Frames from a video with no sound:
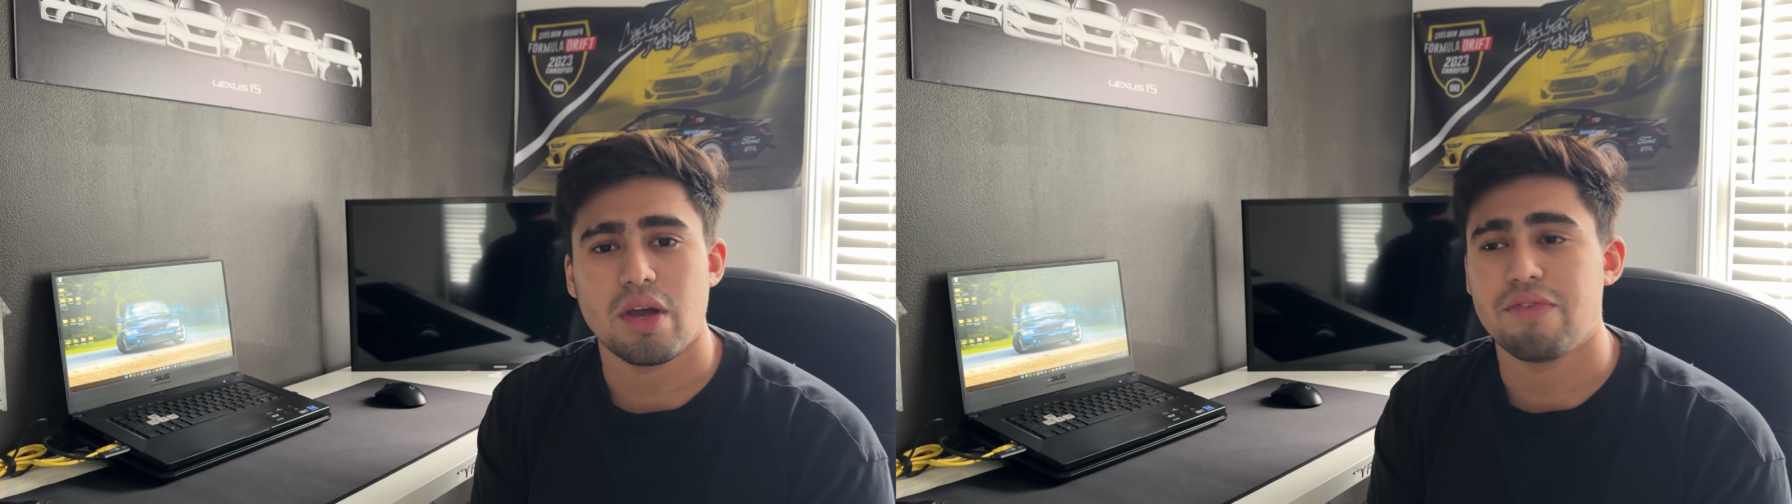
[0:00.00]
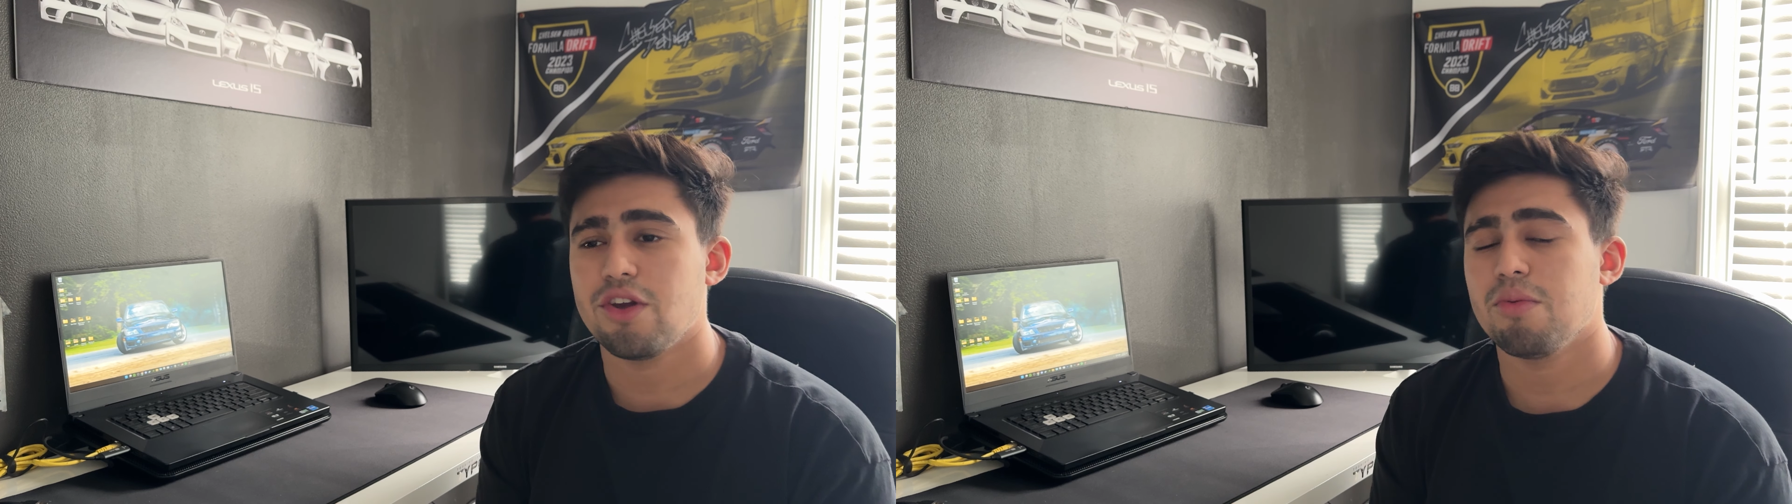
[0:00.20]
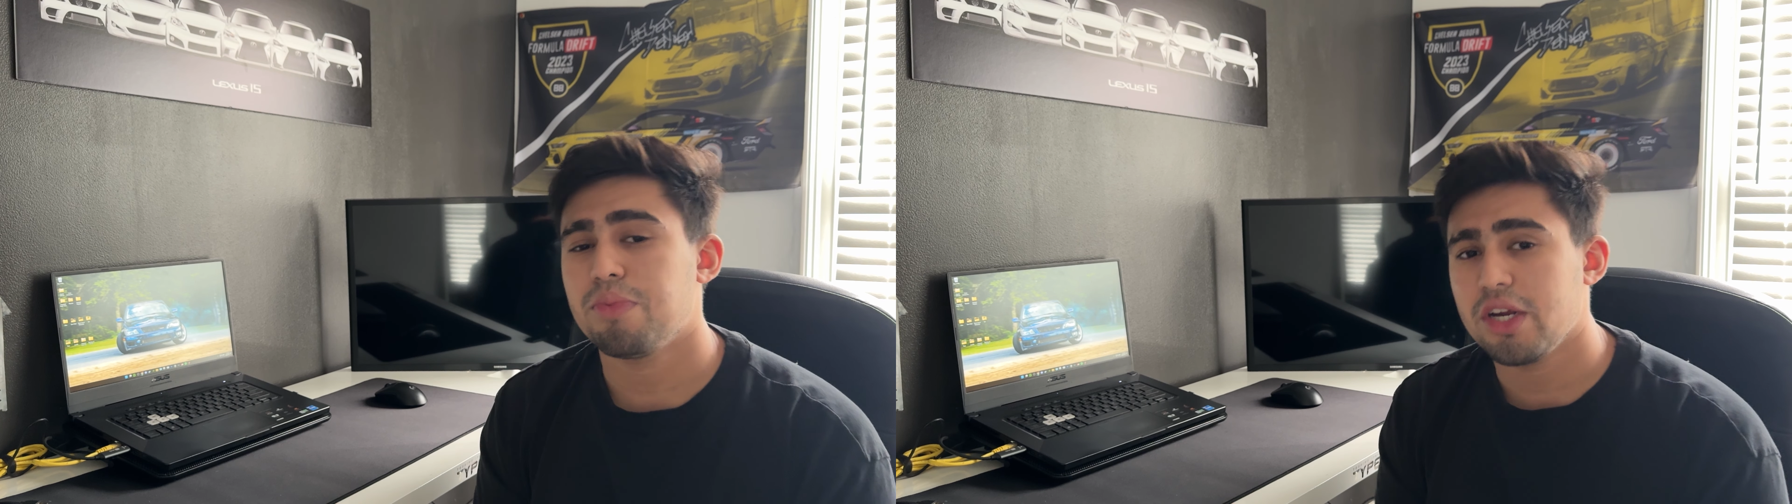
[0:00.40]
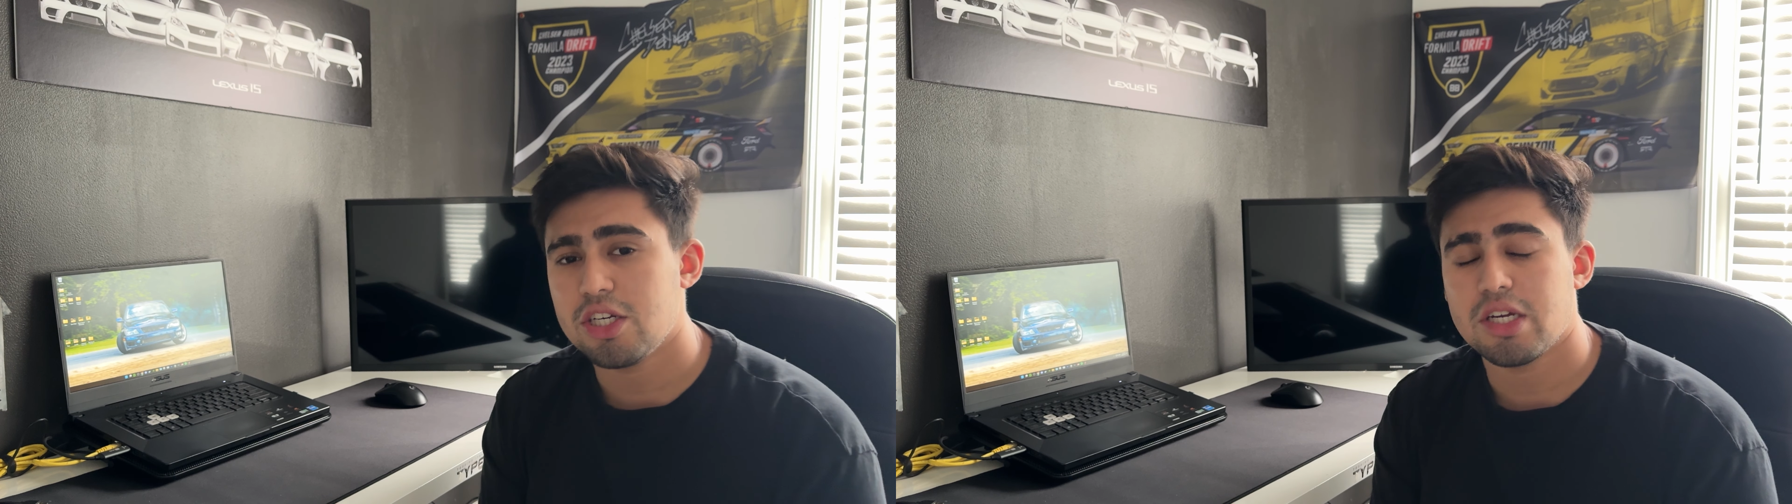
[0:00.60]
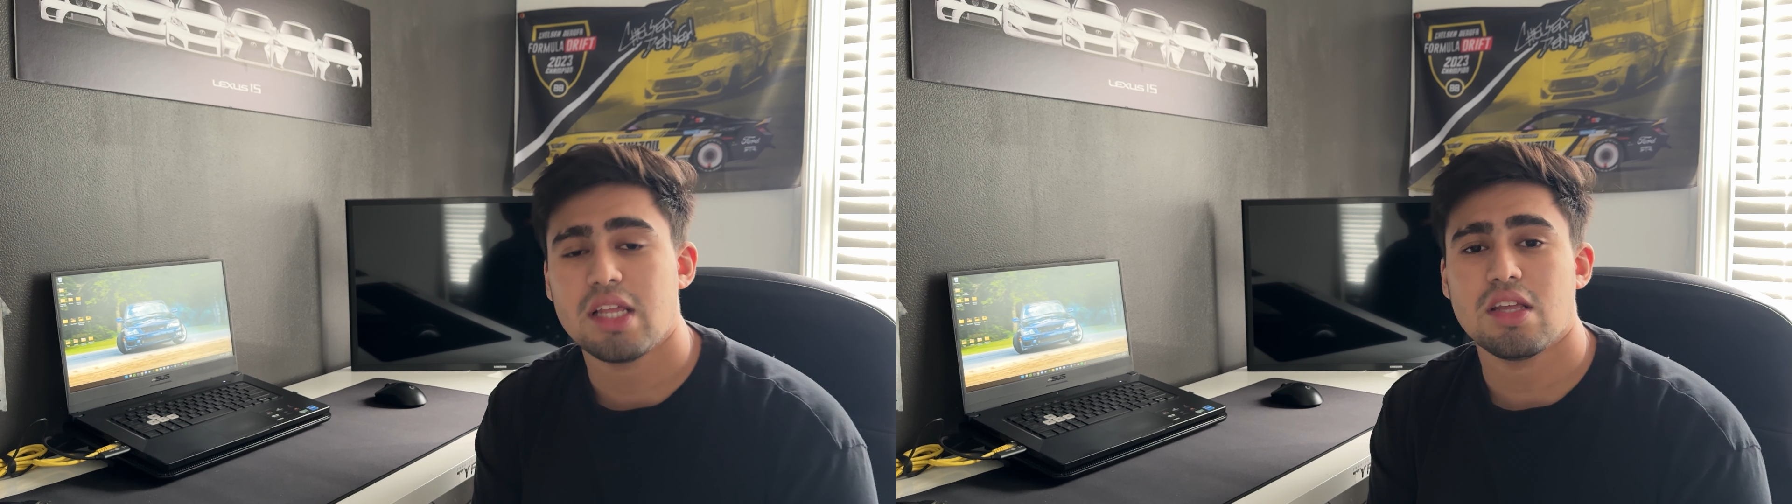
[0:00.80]
If you
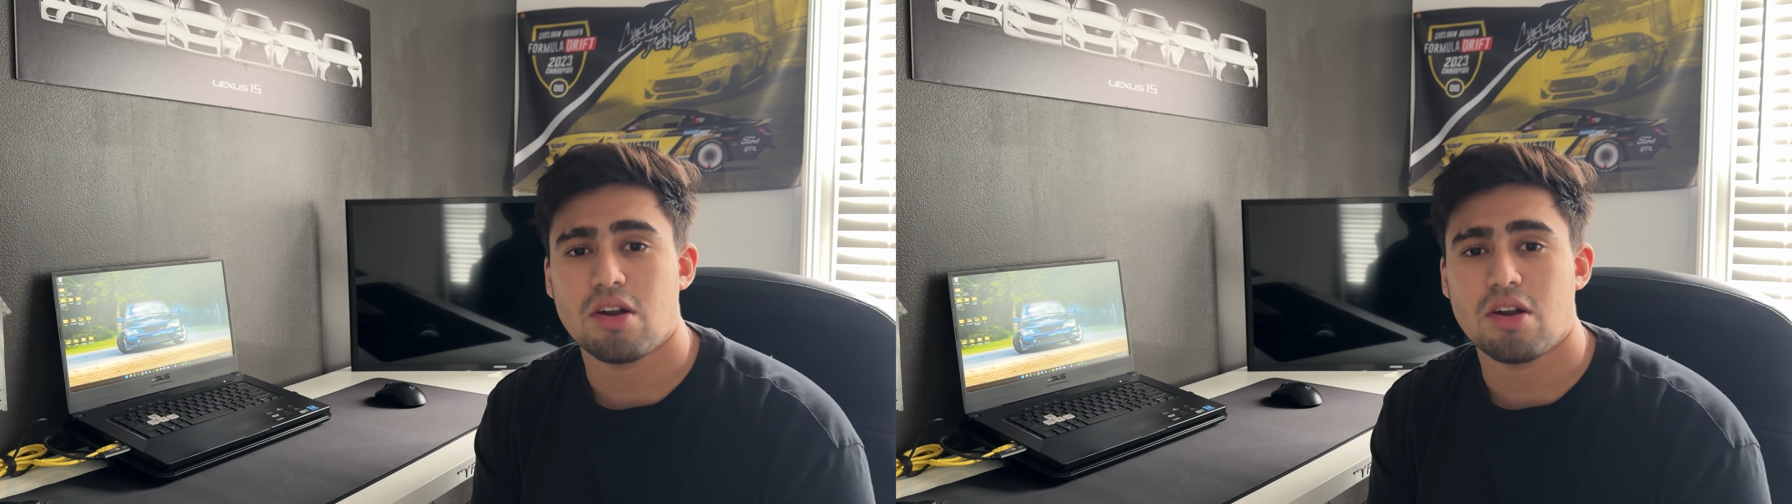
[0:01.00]
appreciate the